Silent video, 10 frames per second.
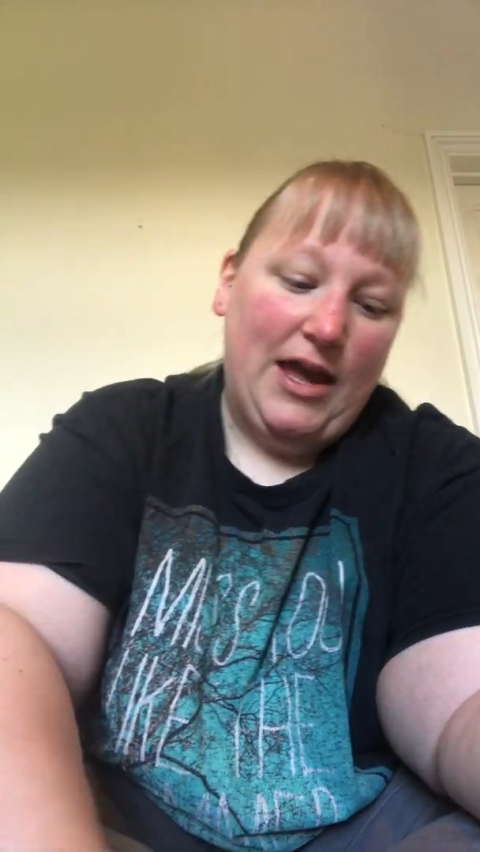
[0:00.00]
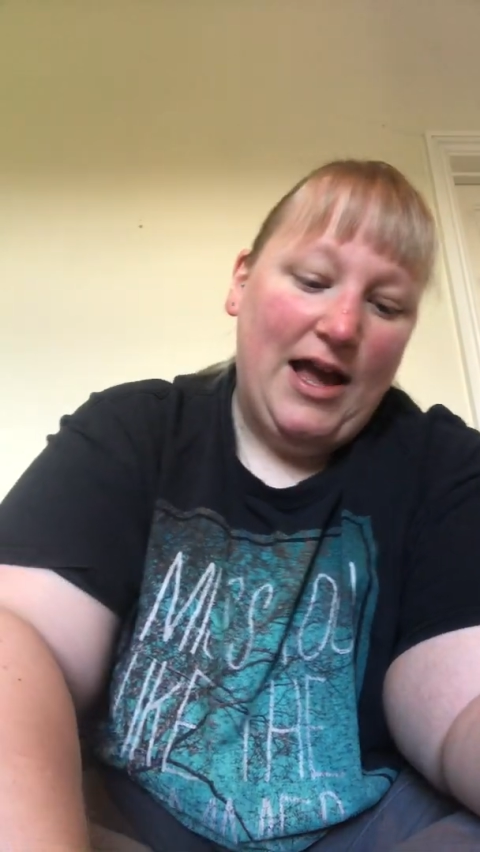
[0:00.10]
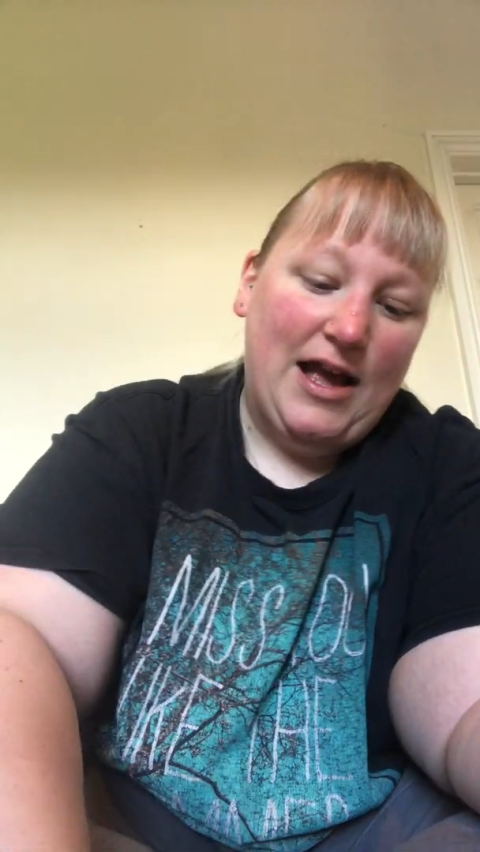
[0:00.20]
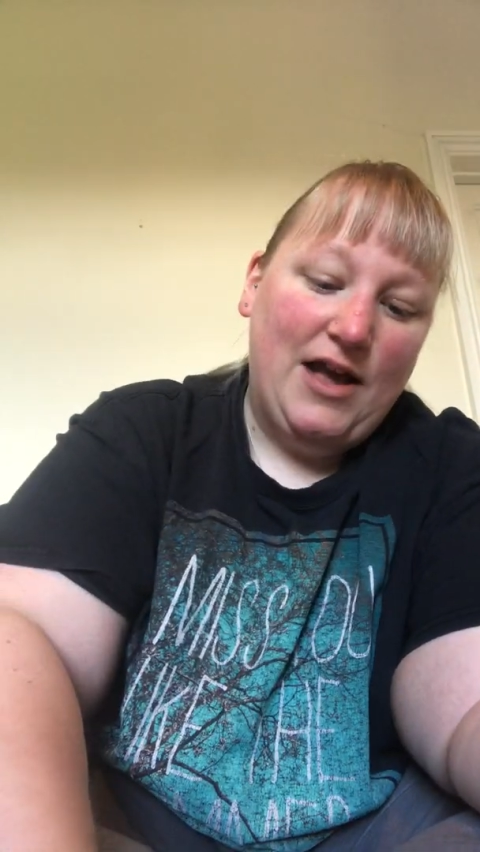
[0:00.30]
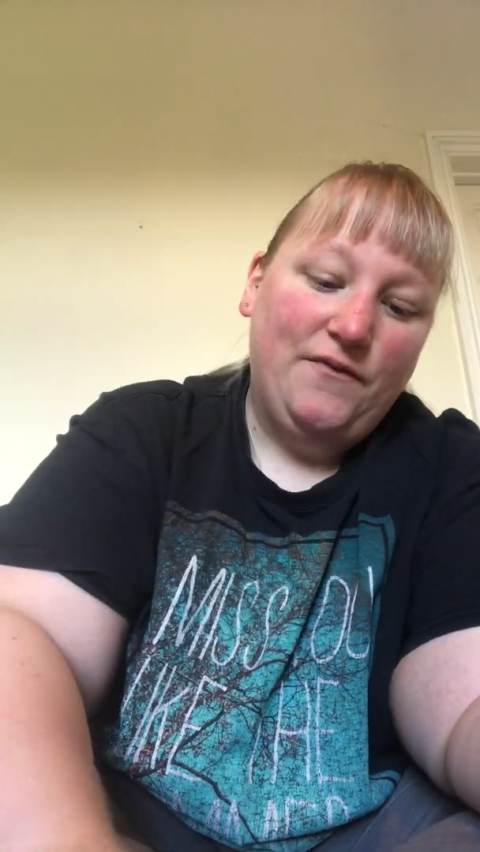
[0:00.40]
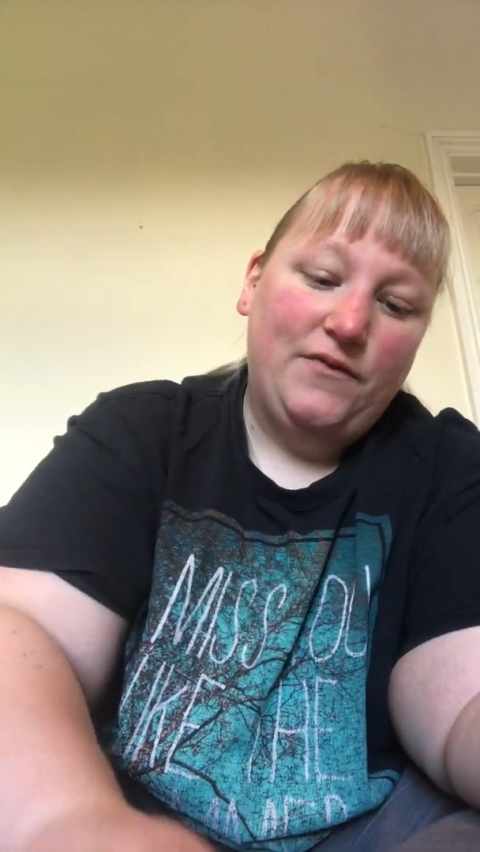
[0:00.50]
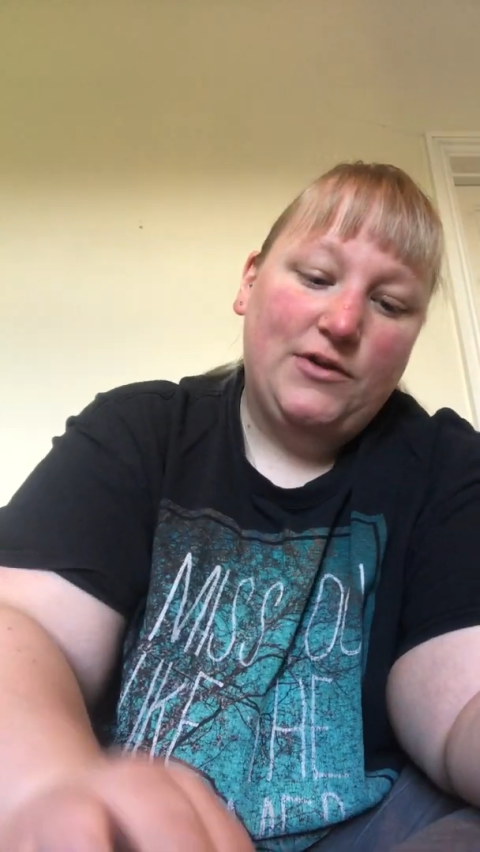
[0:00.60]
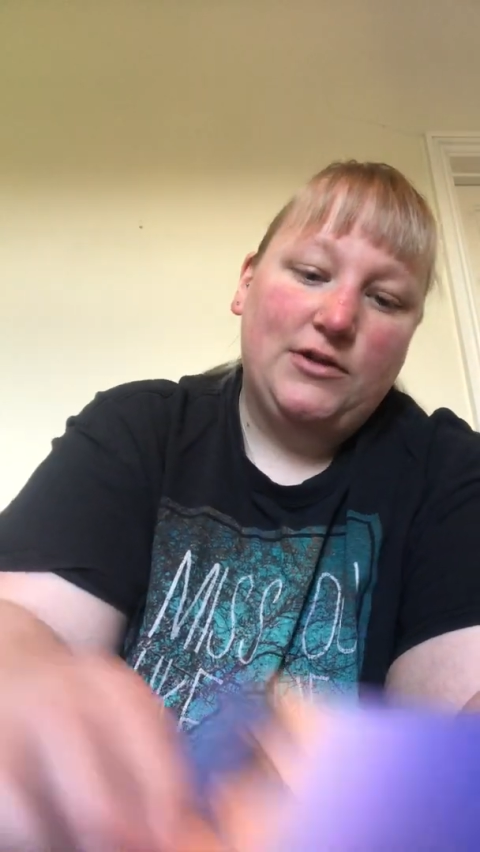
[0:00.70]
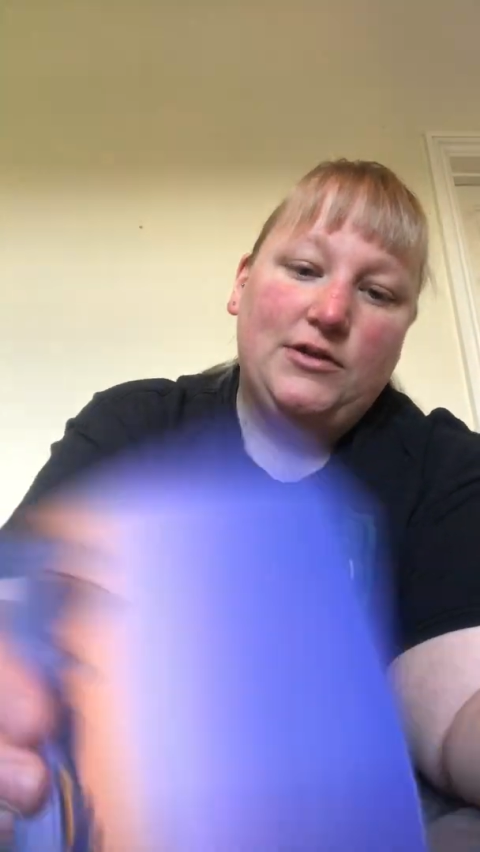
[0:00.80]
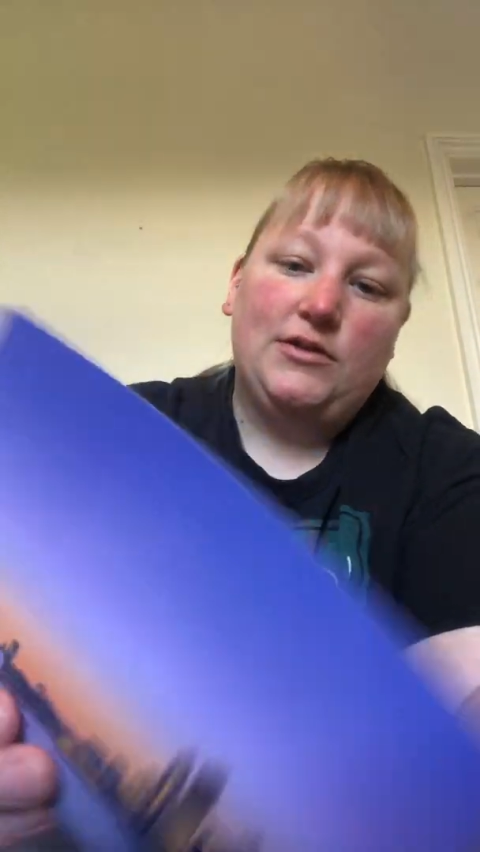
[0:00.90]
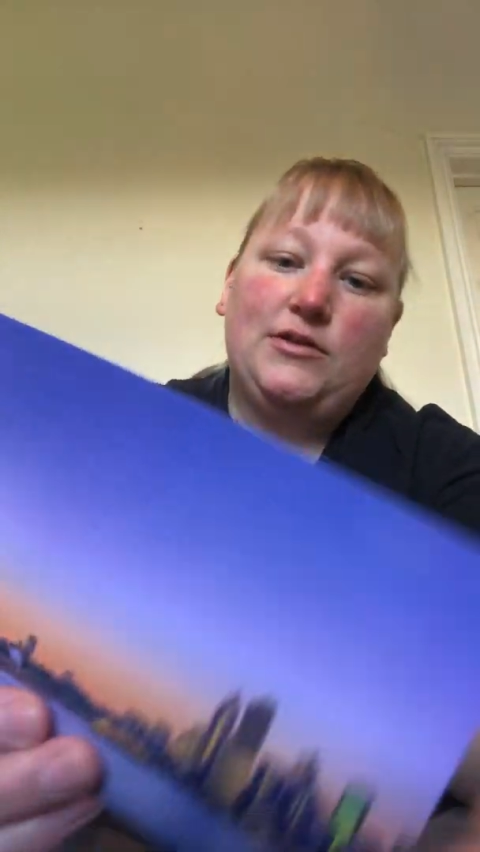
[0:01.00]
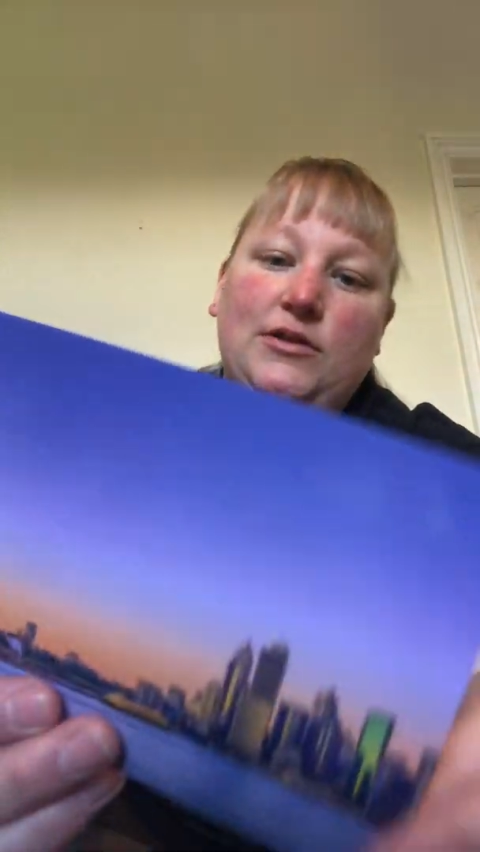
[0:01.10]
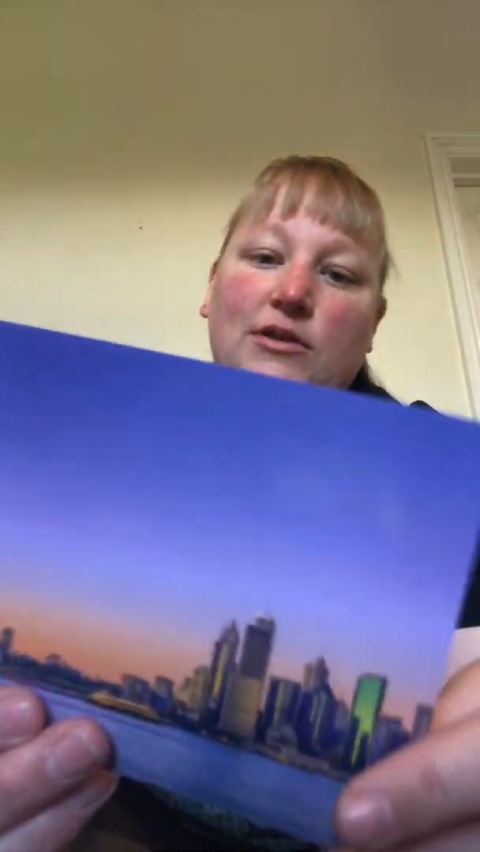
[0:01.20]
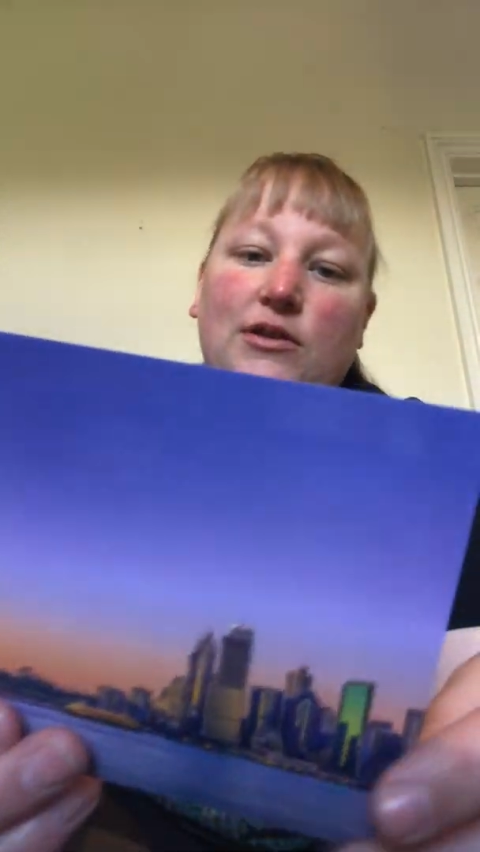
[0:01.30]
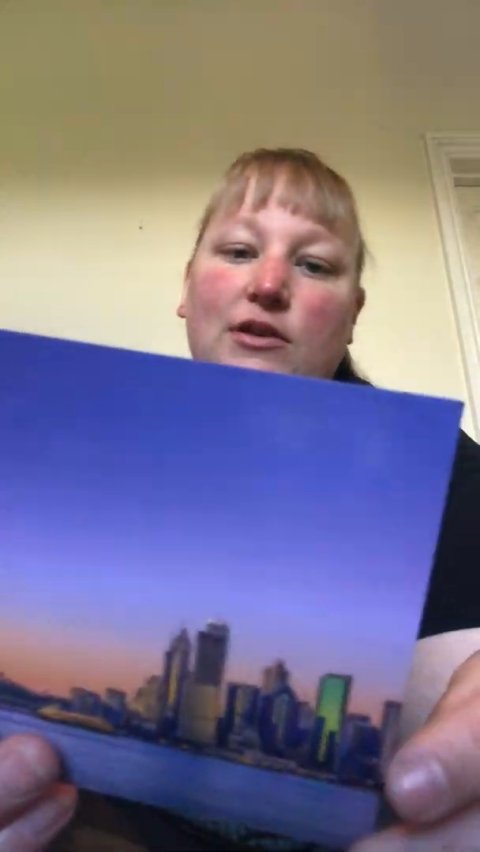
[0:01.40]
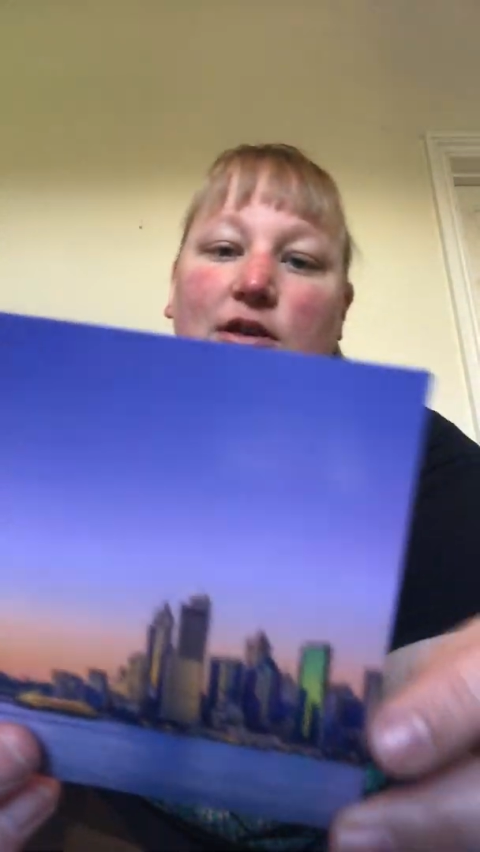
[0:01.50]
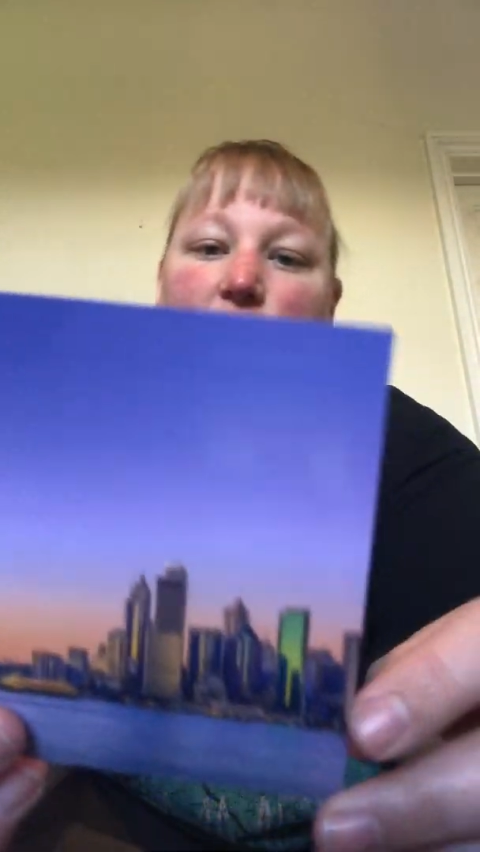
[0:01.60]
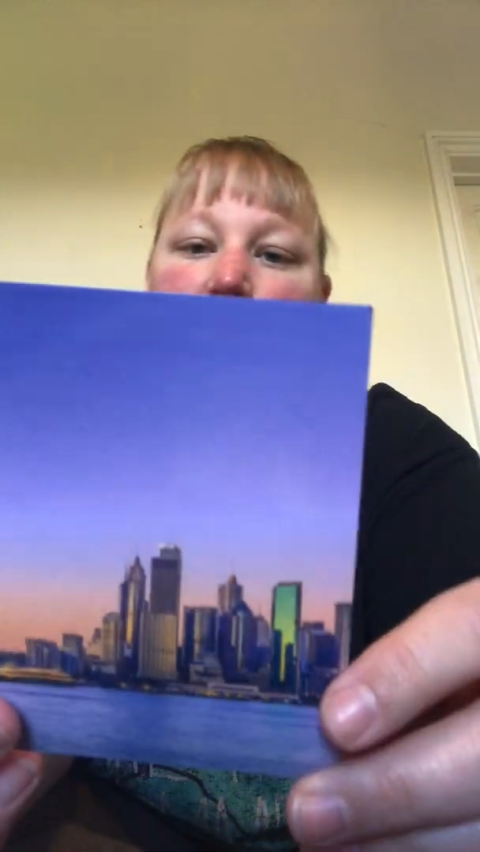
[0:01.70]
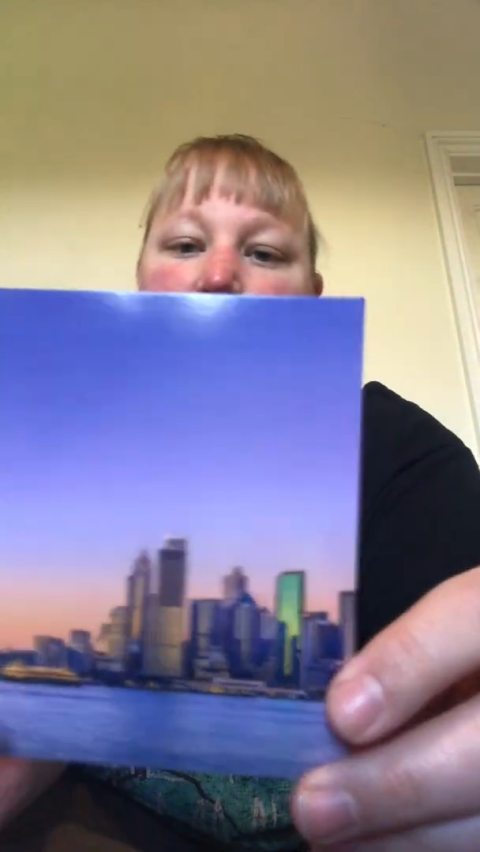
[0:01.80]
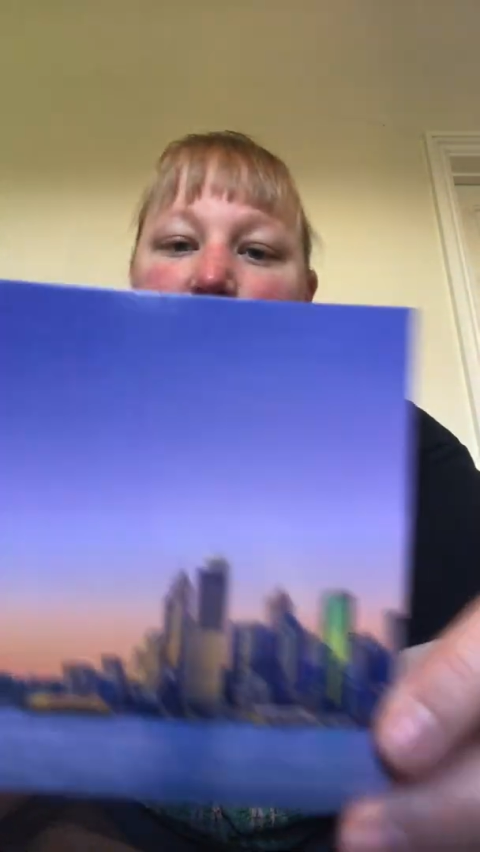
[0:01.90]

have the